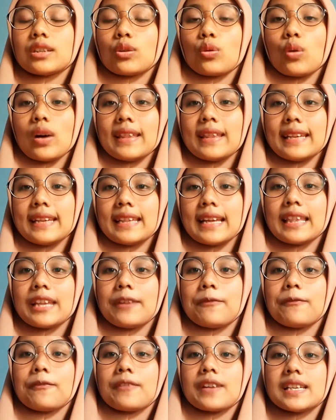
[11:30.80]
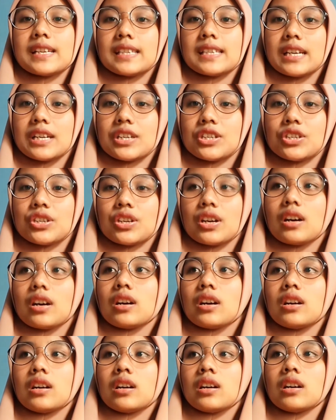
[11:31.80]
quantitative research
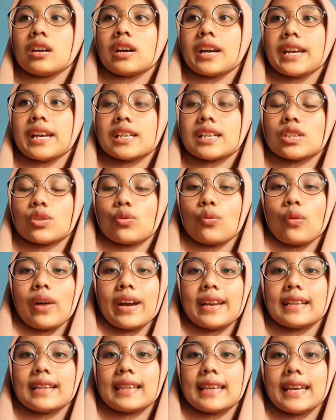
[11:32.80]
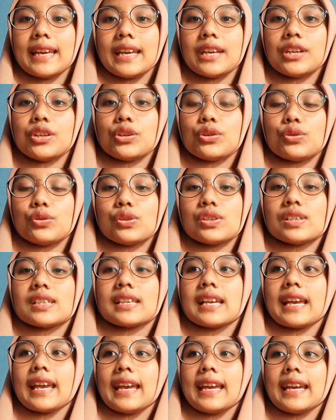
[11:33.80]
is widely
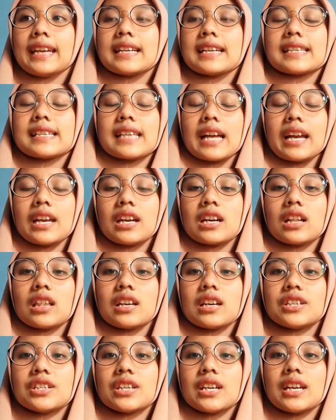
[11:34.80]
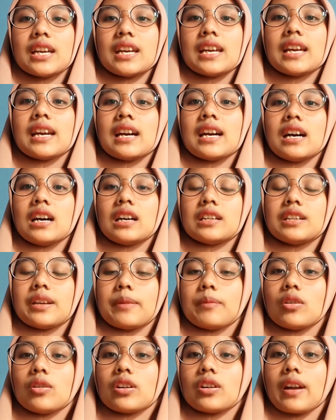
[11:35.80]
used in psychology,
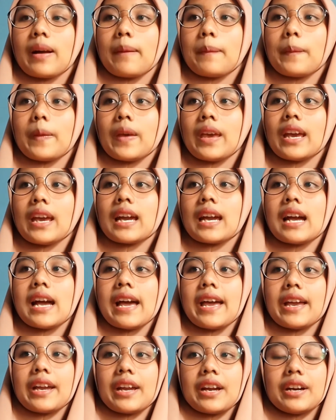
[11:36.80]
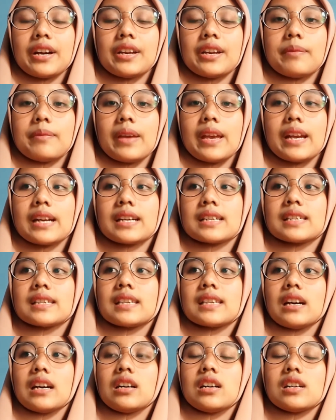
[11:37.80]
demographic,
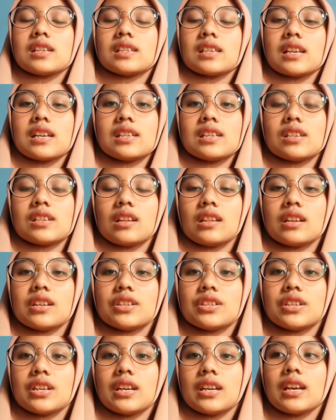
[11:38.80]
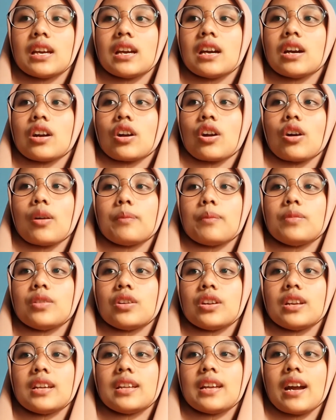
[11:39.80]
economics, sociology,
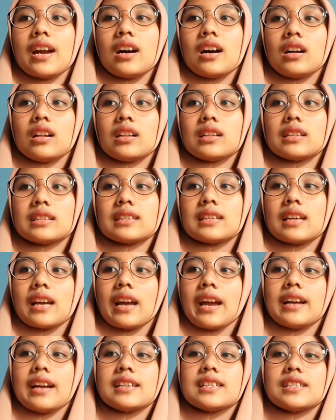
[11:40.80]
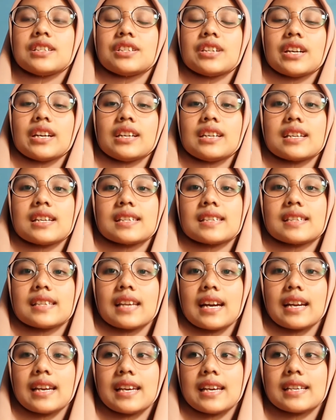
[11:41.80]
community health, and gender
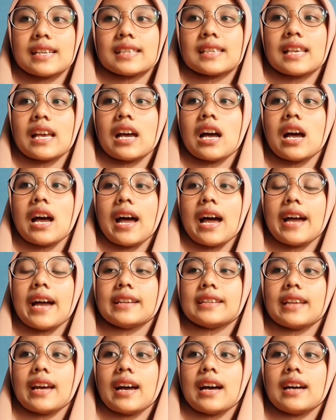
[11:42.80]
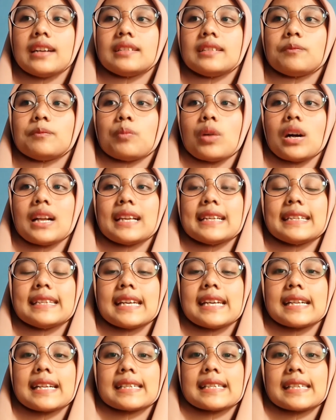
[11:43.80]
studies, and then
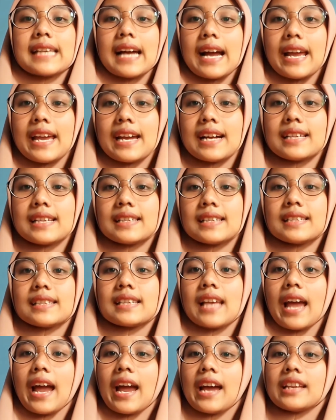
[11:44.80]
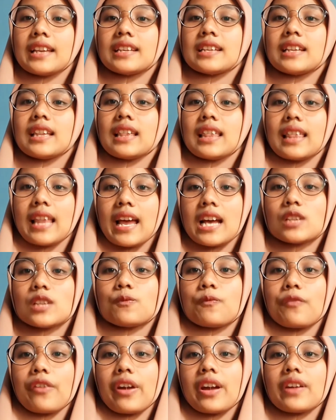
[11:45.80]
political science, and less
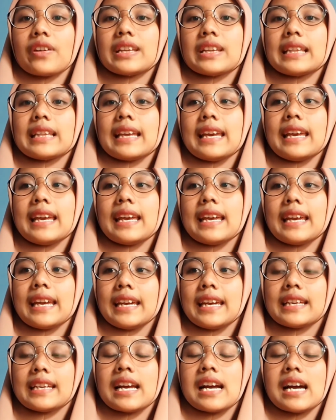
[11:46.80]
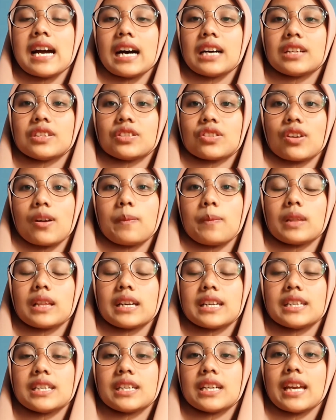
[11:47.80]
frequently in
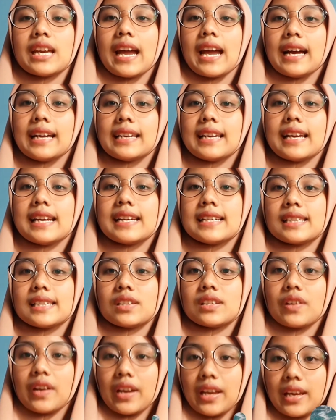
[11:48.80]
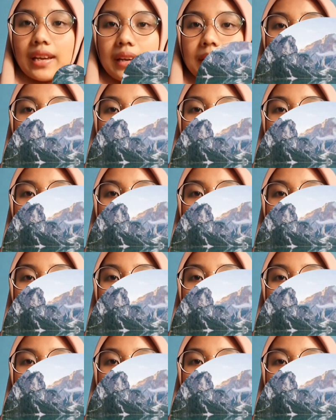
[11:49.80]
anthropology and history.